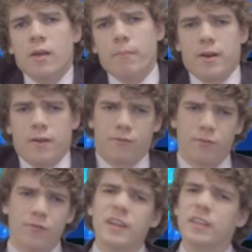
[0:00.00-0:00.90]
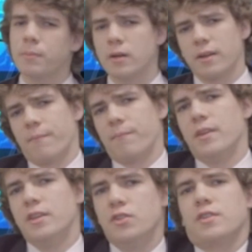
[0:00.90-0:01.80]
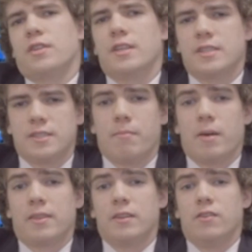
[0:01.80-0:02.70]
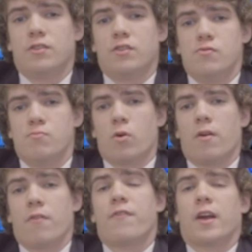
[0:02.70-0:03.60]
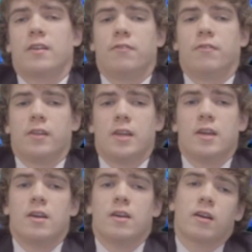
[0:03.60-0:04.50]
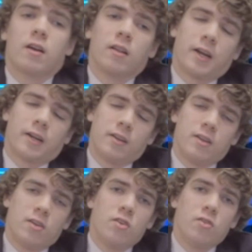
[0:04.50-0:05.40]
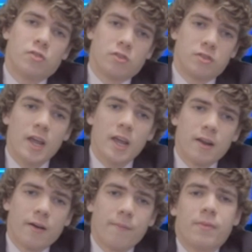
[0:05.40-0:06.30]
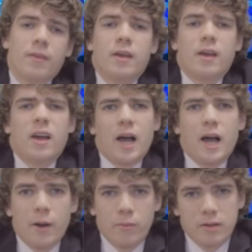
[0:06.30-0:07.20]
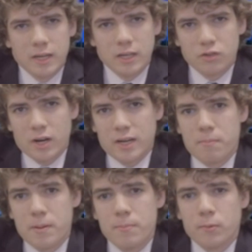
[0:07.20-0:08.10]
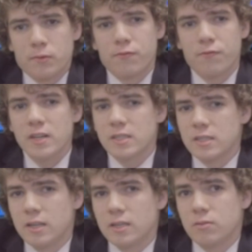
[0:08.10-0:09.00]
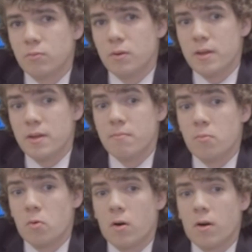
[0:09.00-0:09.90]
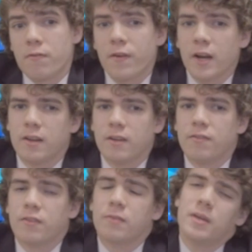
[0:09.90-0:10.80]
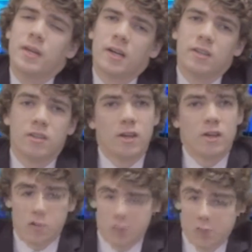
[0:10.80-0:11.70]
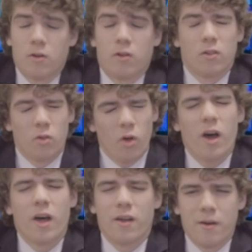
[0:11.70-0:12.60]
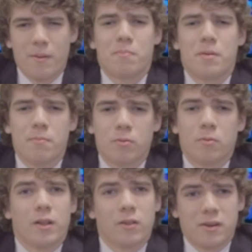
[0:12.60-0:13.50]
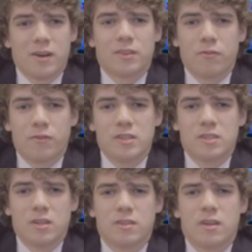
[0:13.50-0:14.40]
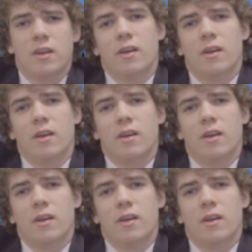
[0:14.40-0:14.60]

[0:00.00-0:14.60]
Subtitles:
But if Facebook is using this as a method to more effectively collect users' data, I would think tracking people's Finstas would be more effective, because you can learn a lot about people by looking at their Finstas.